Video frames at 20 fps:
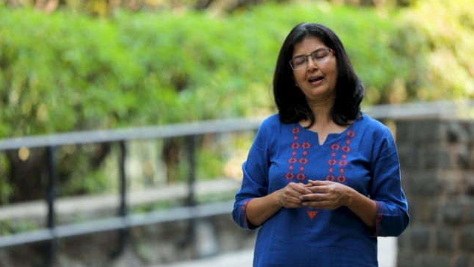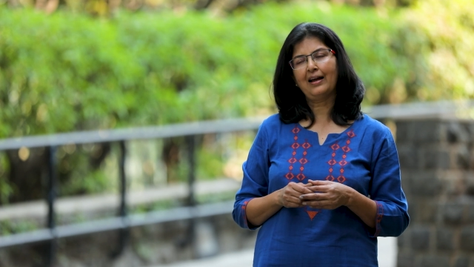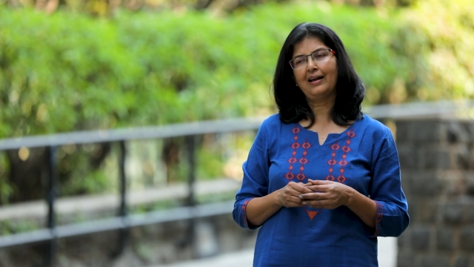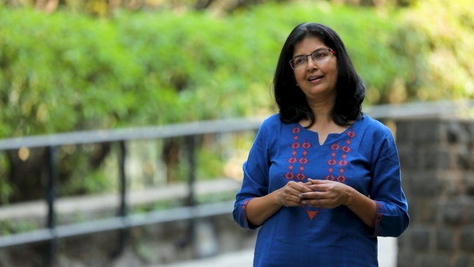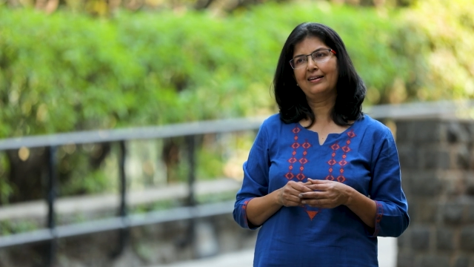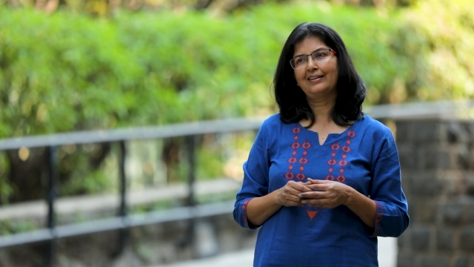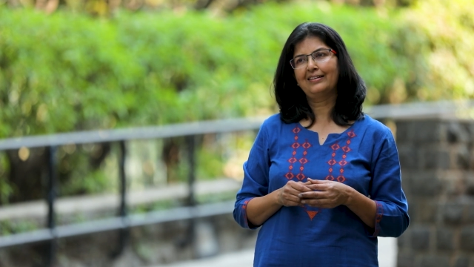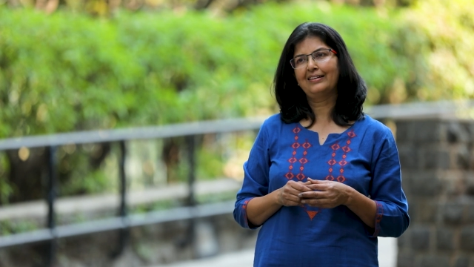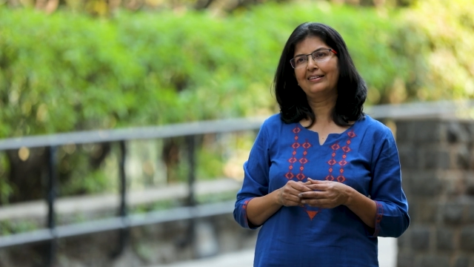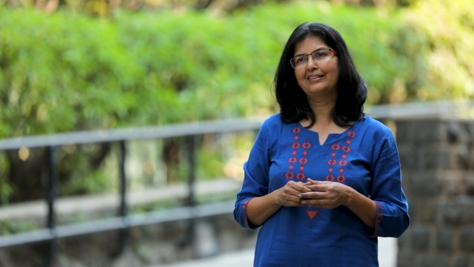
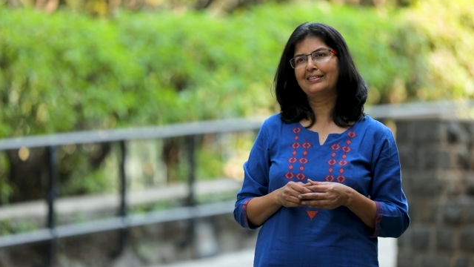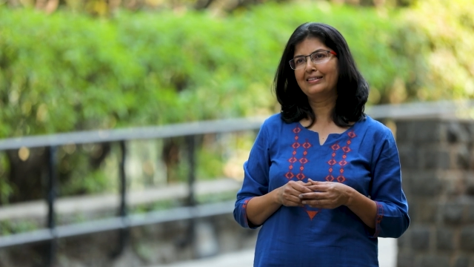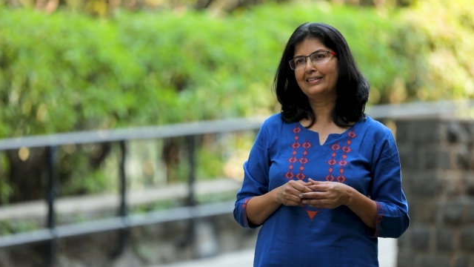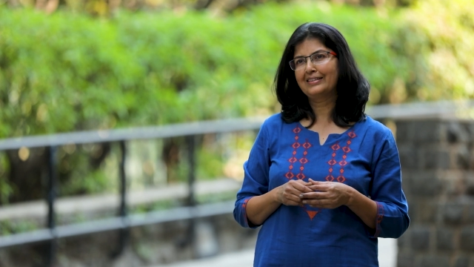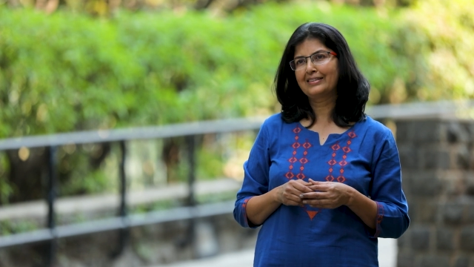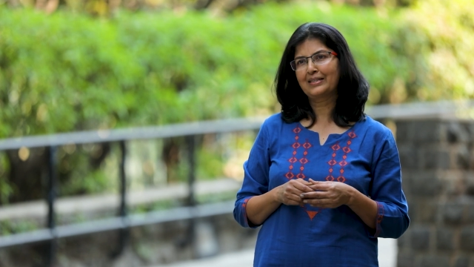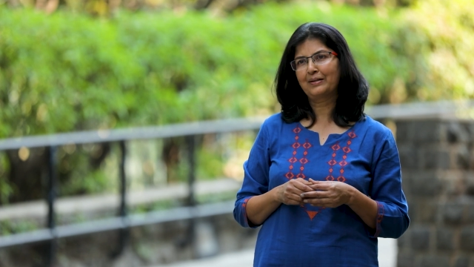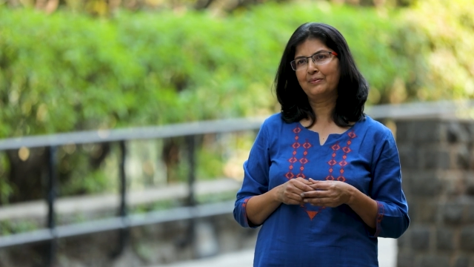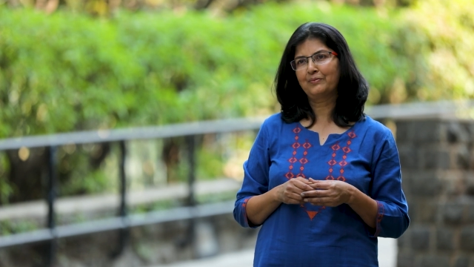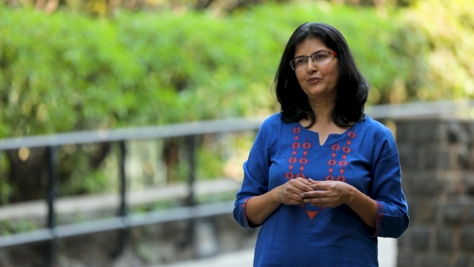and
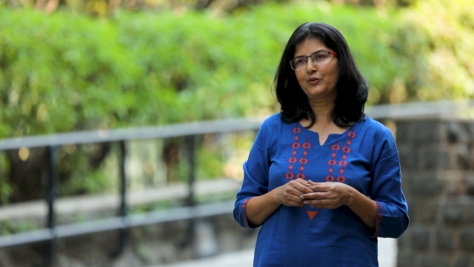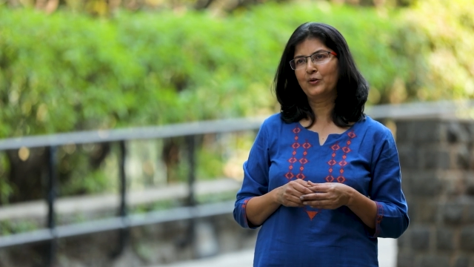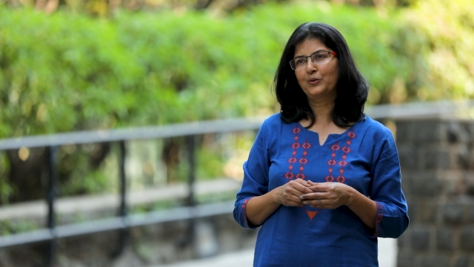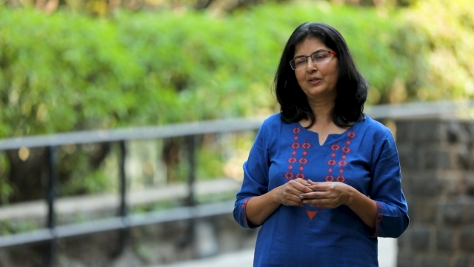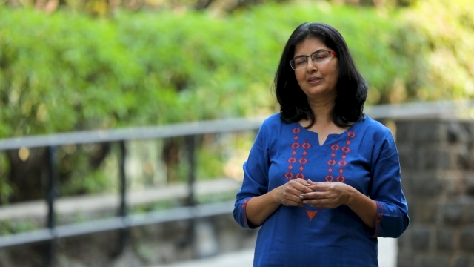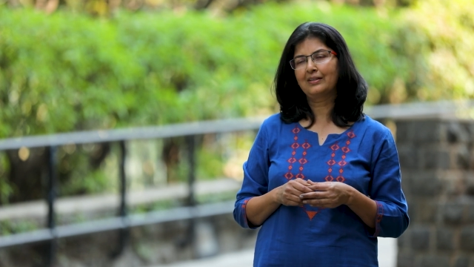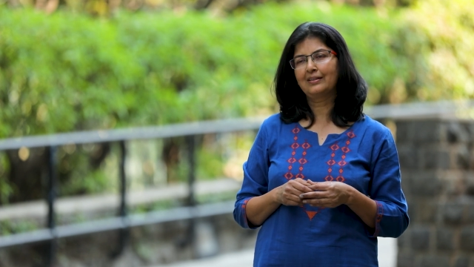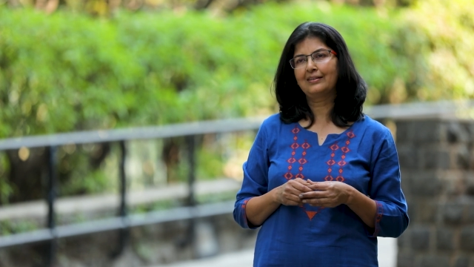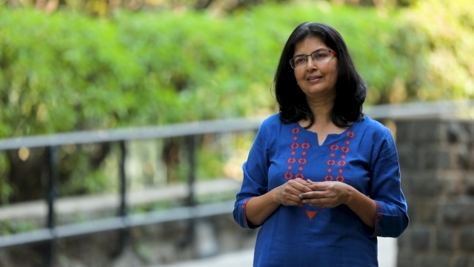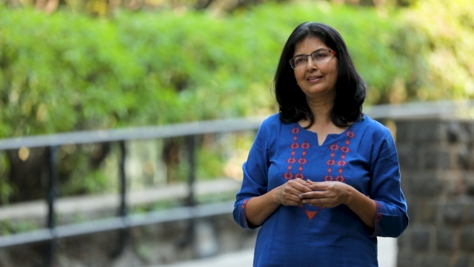learning some
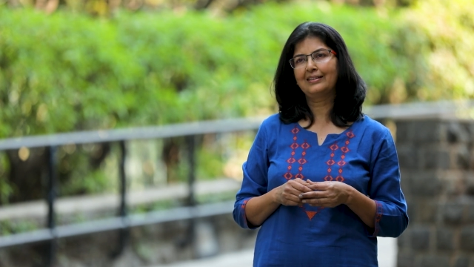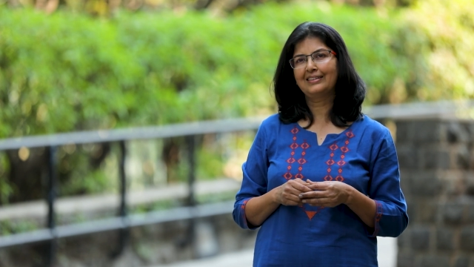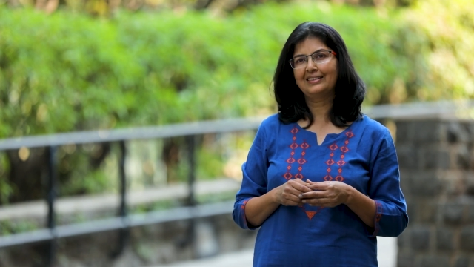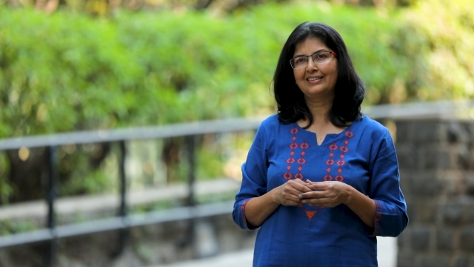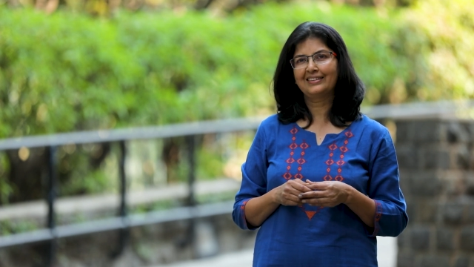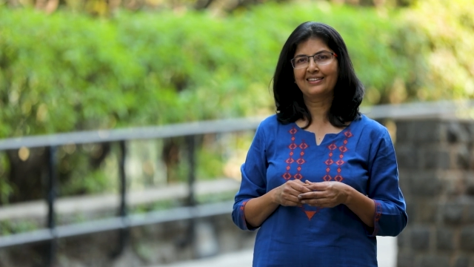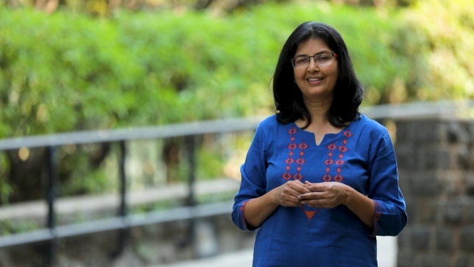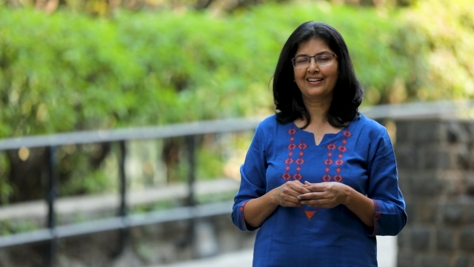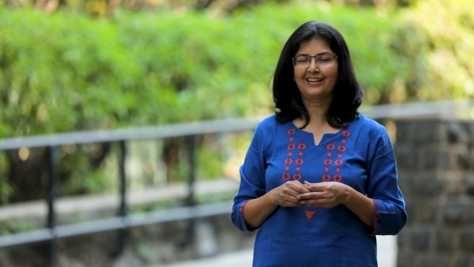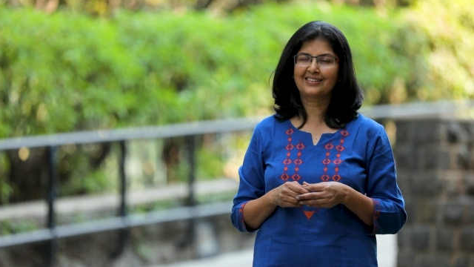vocal
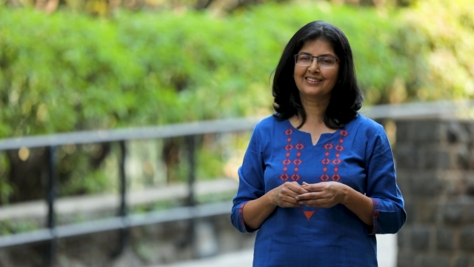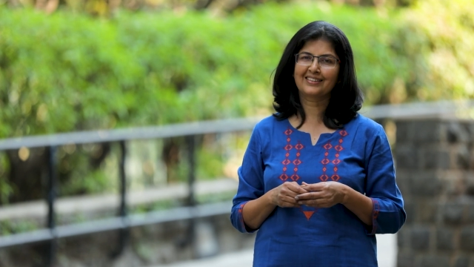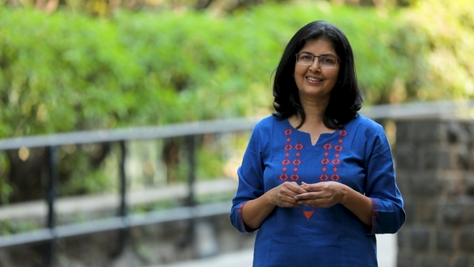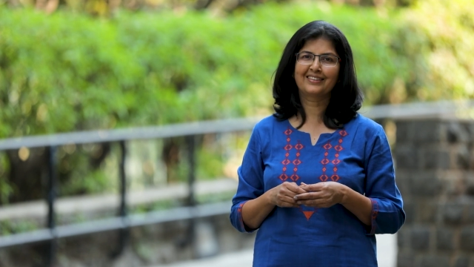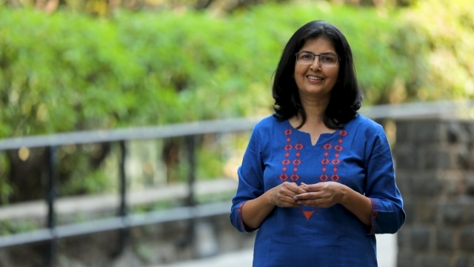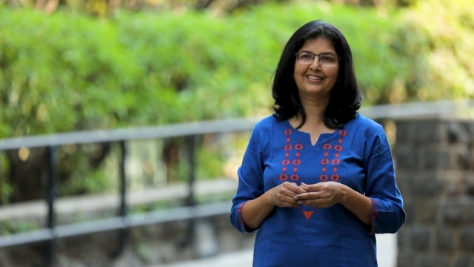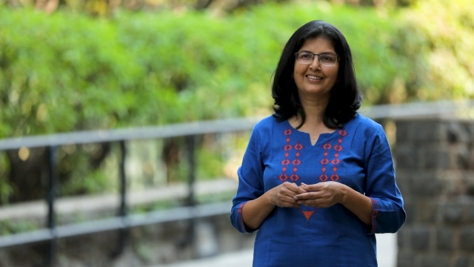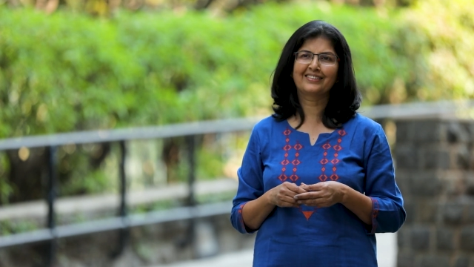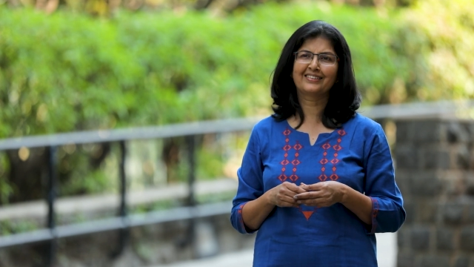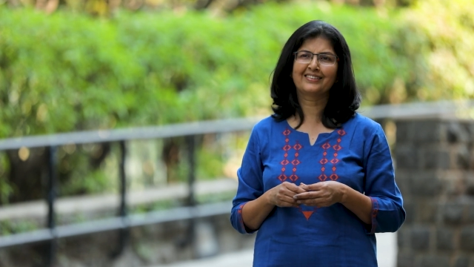Indian
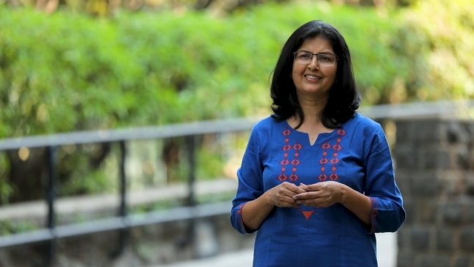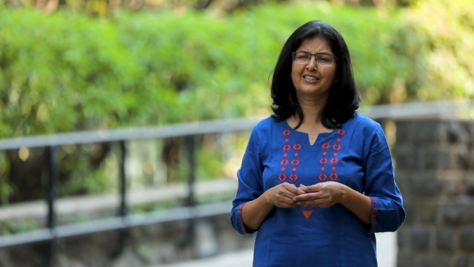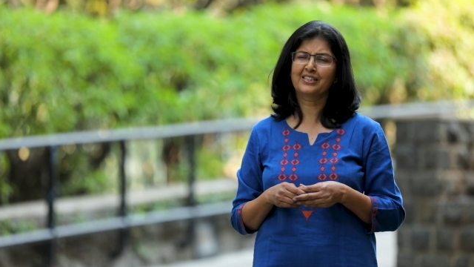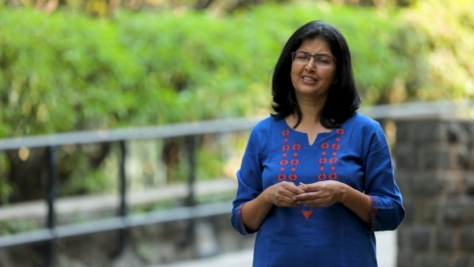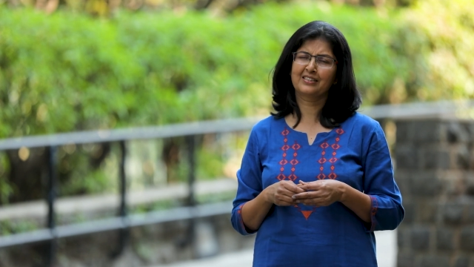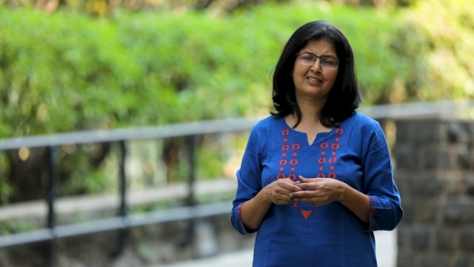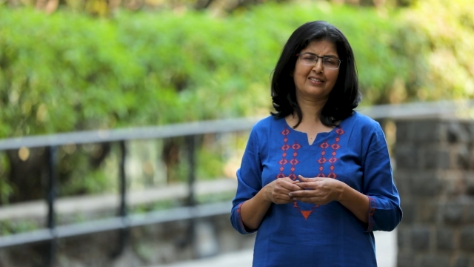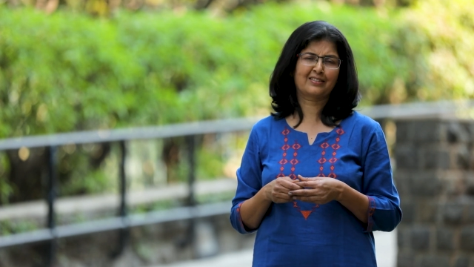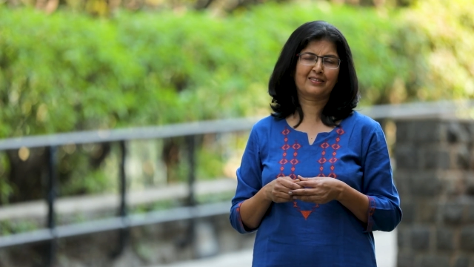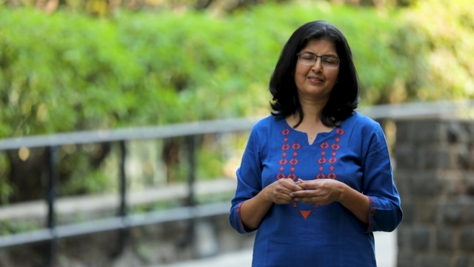classical,
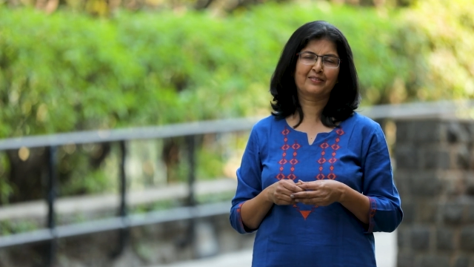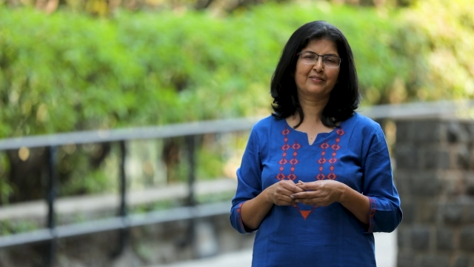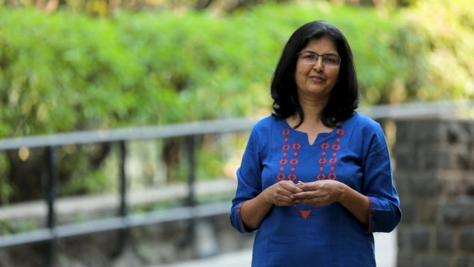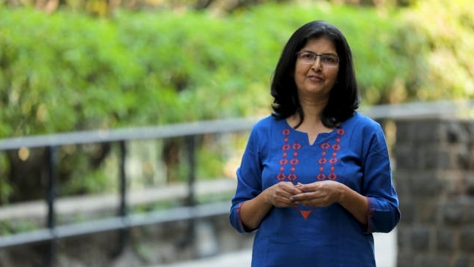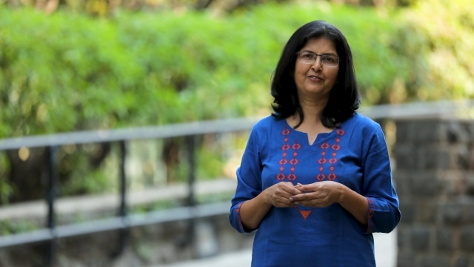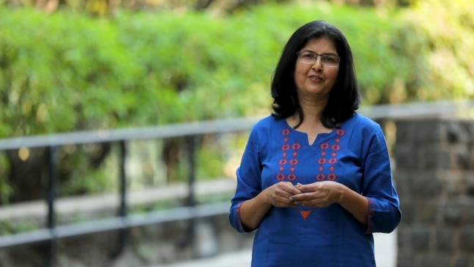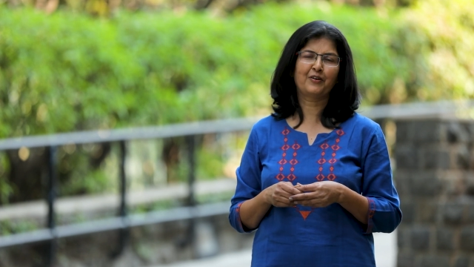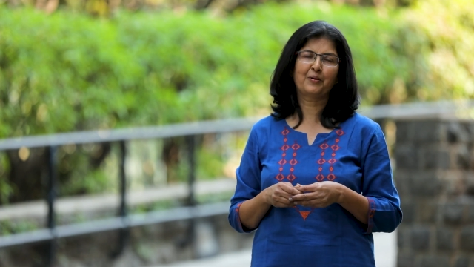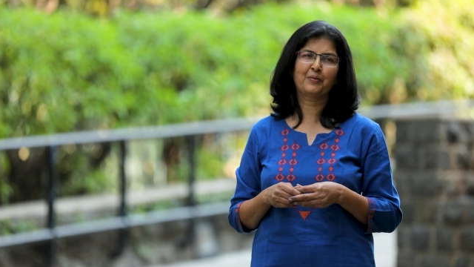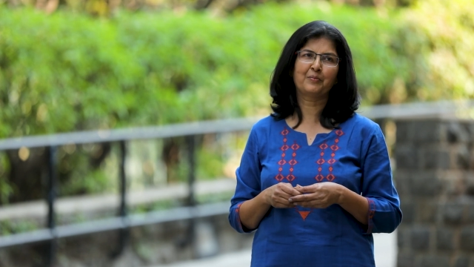just
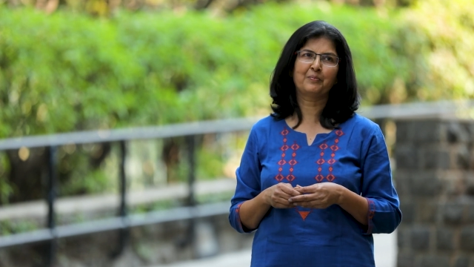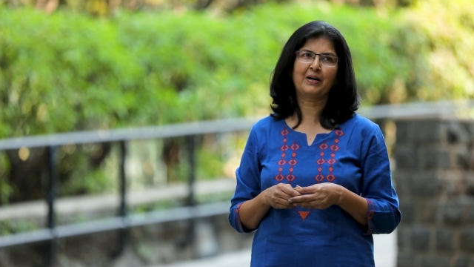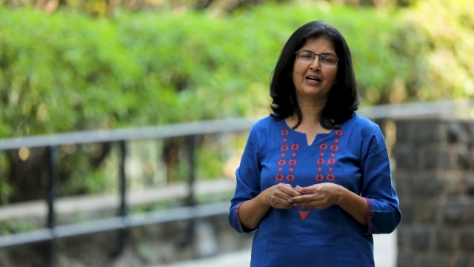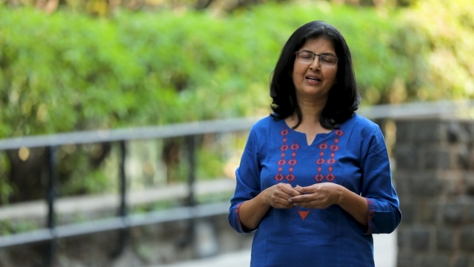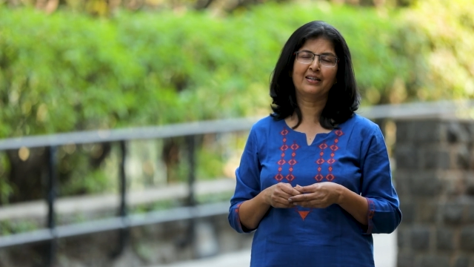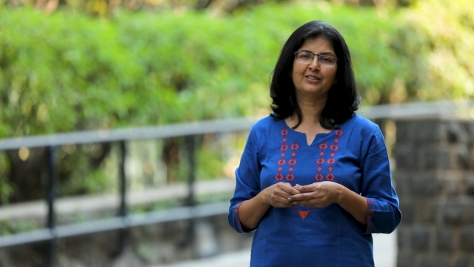for my